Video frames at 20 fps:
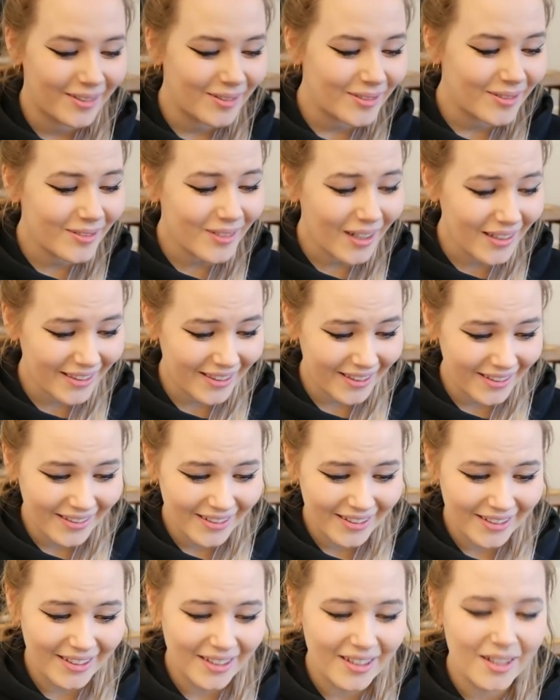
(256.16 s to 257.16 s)
What?
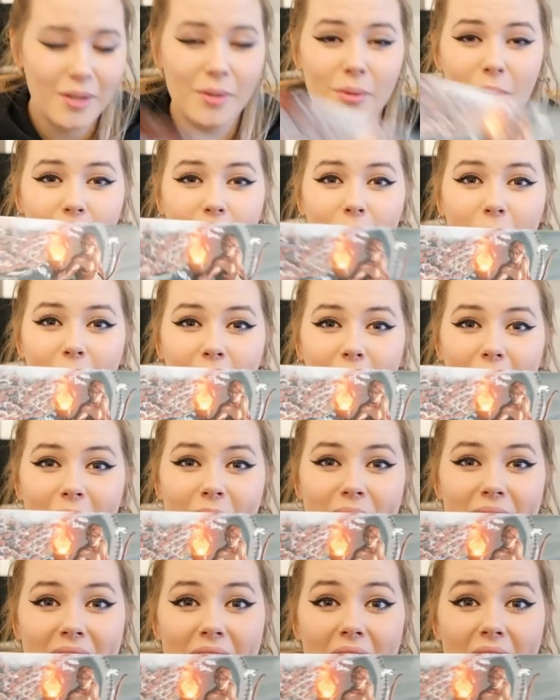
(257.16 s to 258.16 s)

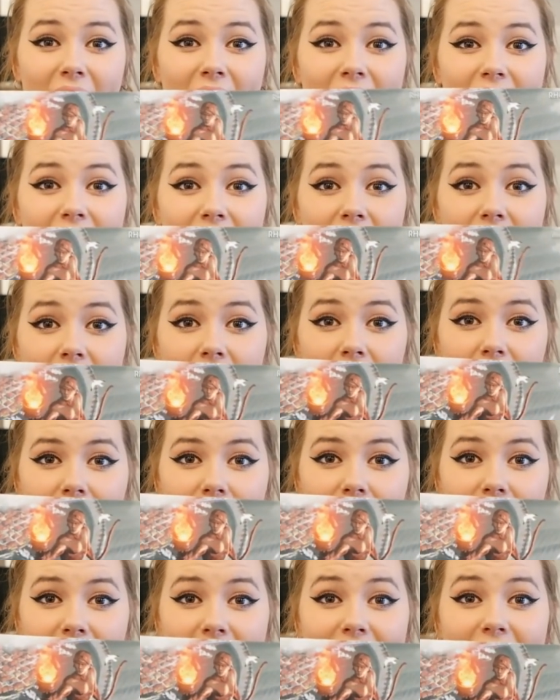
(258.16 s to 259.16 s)
Rhodos. This,
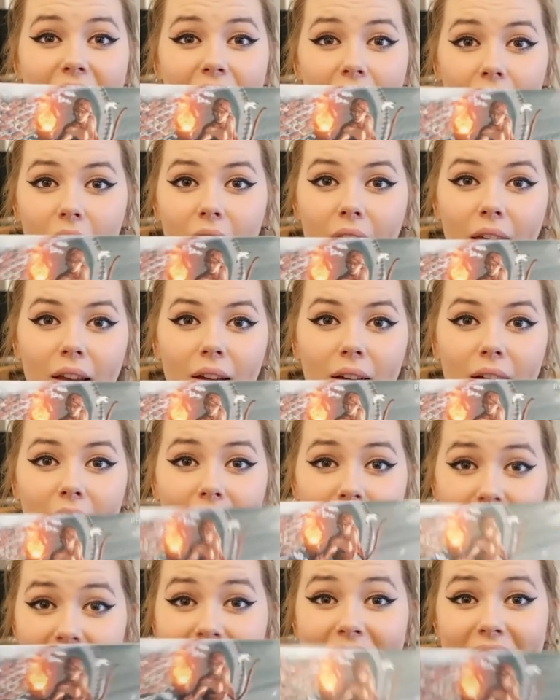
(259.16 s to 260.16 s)
this like,
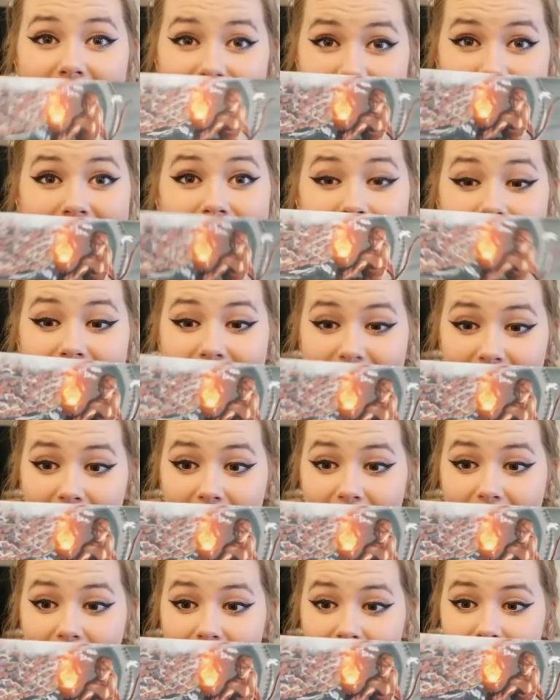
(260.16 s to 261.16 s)
this is
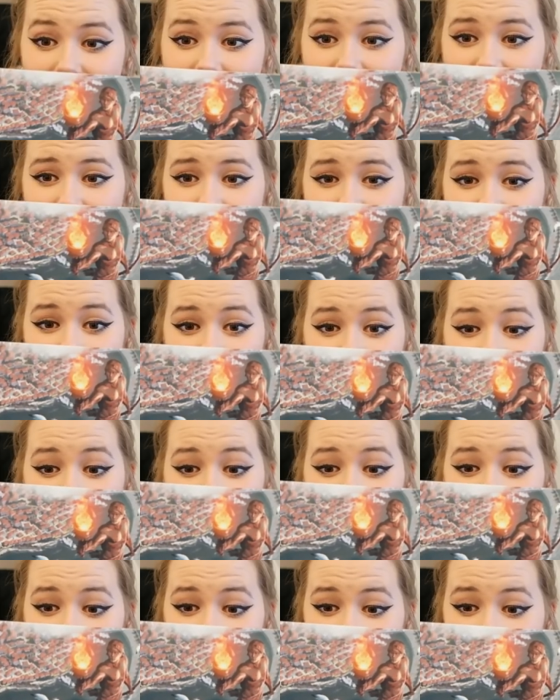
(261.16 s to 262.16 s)
insane. Like,
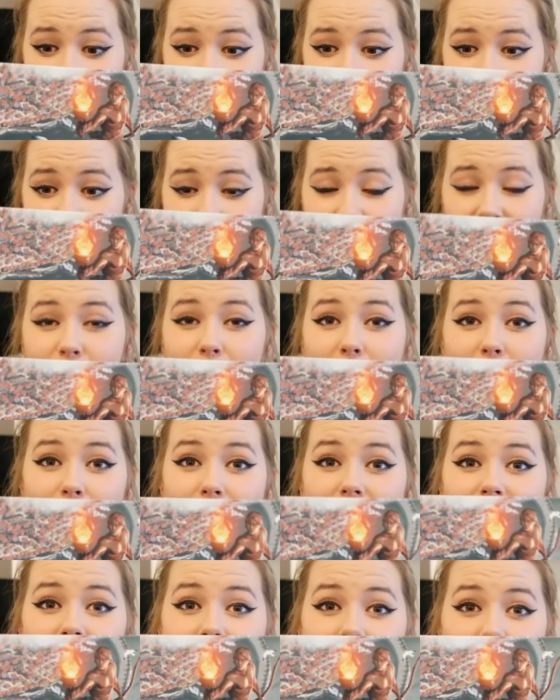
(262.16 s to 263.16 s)
what? Have
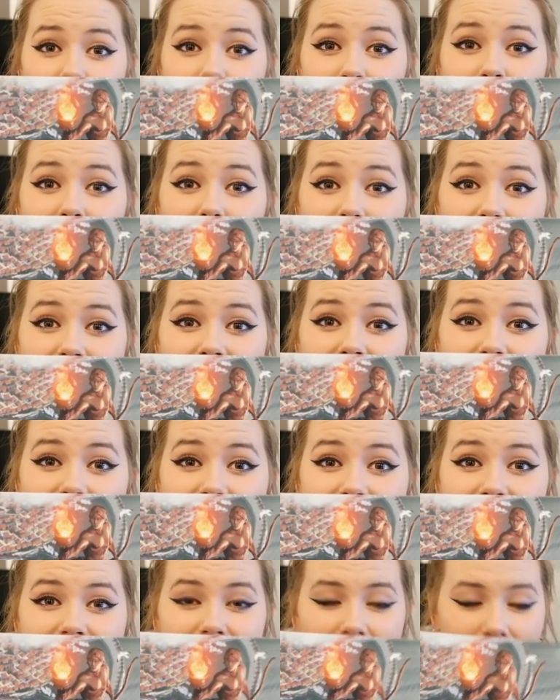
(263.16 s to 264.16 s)
people like made
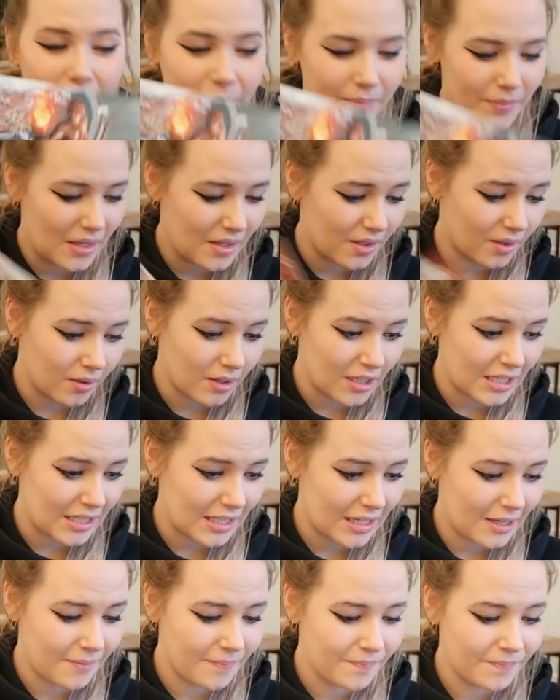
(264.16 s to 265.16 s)
this? It's crazy.
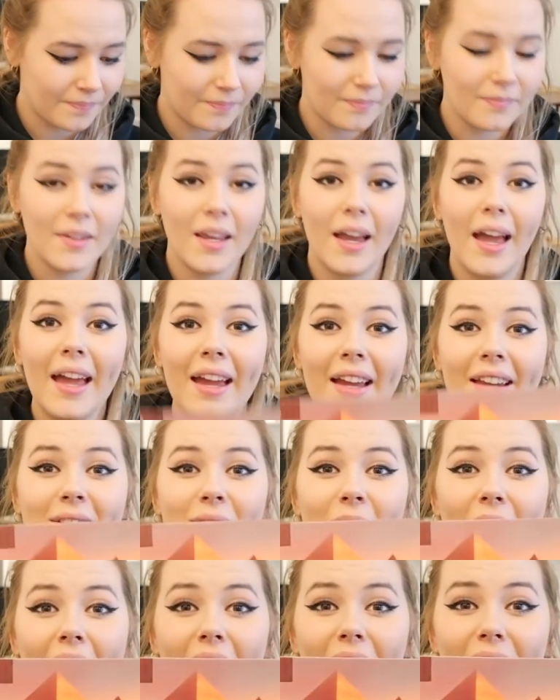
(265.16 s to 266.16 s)
And
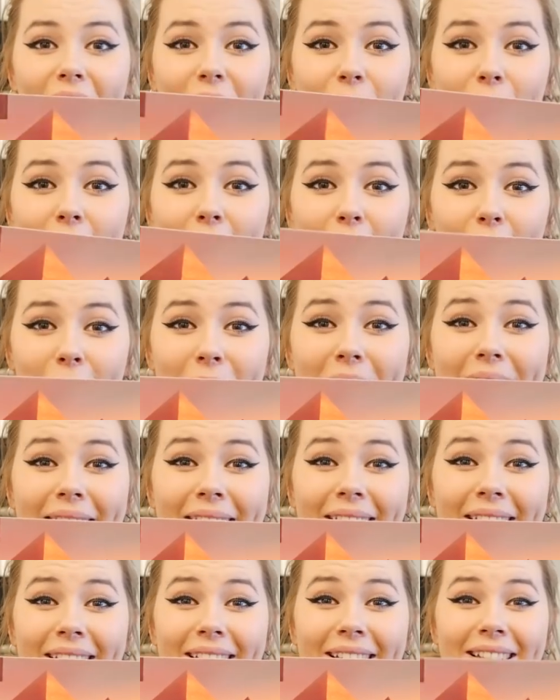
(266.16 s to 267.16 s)
you have the
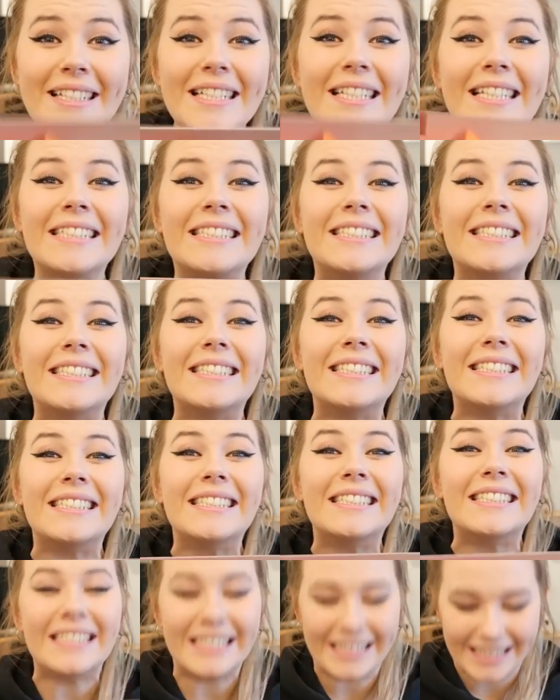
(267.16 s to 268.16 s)
pyramids.
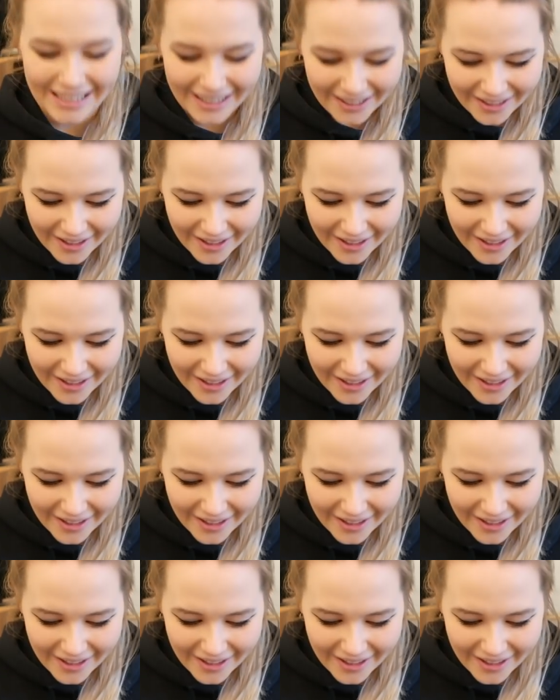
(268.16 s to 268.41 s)
Ooh.